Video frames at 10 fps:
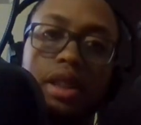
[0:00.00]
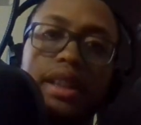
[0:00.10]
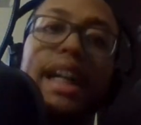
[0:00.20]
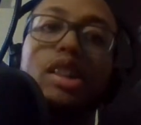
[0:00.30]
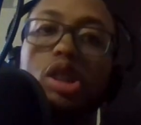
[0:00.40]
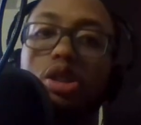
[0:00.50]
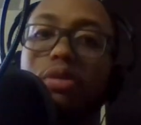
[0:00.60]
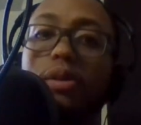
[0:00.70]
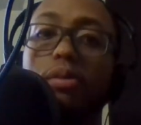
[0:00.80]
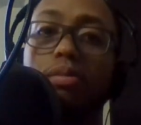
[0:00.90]
That's just
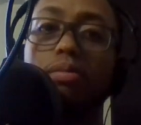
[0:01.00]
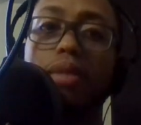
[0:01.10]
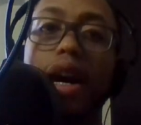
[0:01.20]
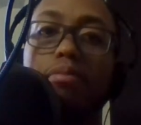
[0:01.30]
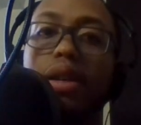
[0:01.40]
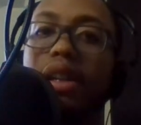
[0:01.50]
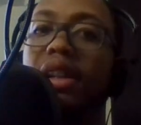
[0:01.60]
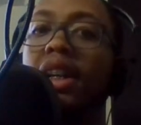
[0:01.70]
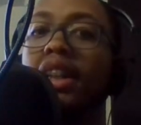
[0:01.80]
for my opinion.